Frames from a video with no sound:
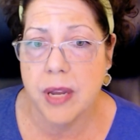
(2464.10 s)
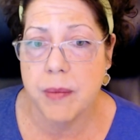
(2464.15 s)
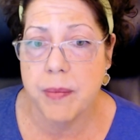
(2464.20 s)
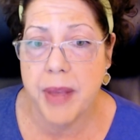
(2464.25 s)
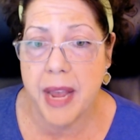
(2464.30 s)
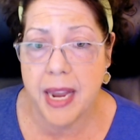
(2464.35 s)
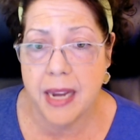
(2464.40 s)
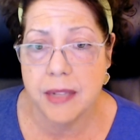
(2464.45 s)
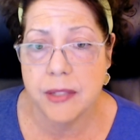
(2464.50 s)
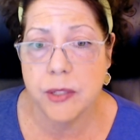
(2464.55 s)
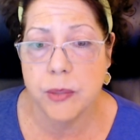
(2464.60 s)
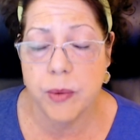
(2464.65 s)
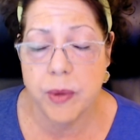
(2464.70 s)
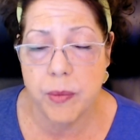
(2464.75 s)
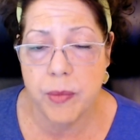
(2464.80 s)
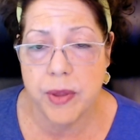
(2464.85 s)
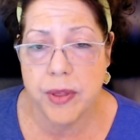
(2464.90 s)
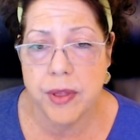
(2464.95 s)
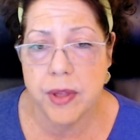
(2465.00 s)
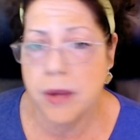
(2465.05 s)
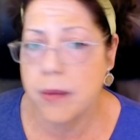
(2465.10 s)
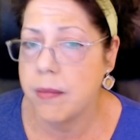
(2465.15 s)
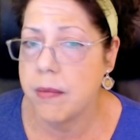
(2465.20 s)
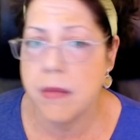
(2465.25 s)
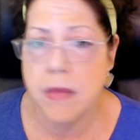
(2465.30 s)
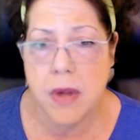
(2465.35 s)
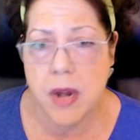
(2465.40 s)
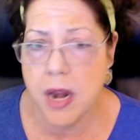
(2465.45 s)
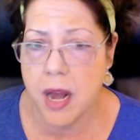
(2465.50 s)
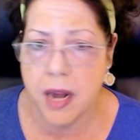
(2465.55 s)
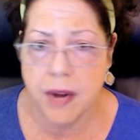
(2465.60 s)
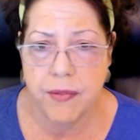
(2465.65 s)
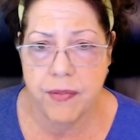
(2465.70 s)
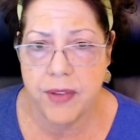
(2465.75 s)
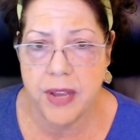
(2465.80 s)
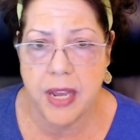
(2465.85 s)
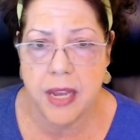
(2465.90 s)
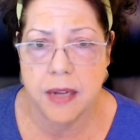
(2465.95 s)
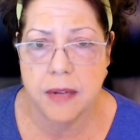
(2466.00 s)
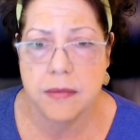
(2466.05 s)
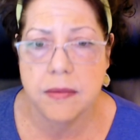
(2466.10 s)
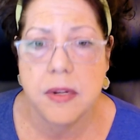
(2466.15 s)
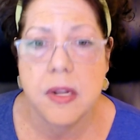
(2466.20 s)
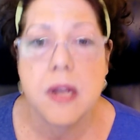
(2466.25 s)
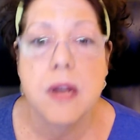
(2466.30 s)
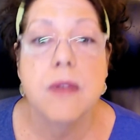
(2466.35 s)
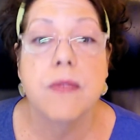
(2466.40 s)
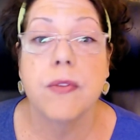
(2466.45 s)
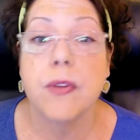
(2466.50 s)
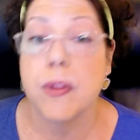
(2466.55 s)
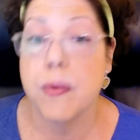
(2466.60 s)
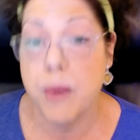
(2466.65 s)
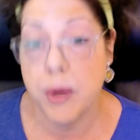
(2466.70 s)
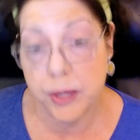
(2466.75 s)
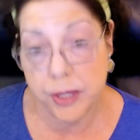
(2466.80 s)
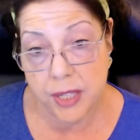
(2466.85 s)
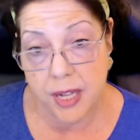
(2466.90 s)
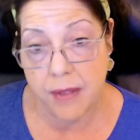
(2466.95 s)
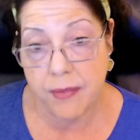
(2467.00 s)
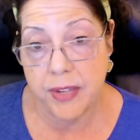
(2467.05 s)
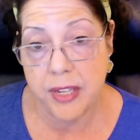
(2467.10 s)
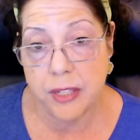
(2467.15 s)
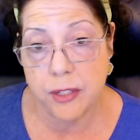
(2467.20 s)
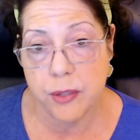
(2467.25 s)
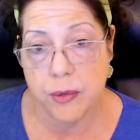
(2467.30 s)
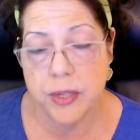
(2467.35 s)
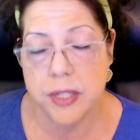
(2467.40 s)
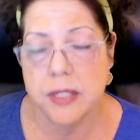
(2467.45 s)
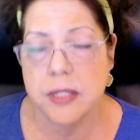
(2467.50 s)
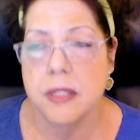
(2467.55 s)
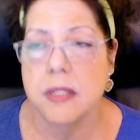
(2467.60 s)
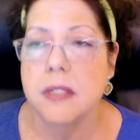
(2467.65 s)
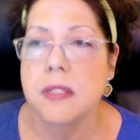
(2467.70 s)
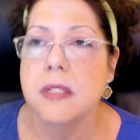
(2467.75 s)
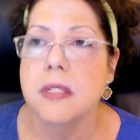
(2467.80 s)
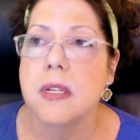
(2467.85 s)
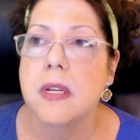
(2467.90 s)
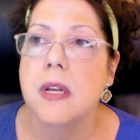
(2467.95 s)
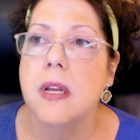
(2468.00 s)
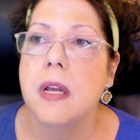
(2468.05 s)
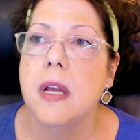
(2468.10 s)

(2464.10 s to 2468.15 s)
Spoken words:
pay to swim with them. Not a fan for the most obvious reasons.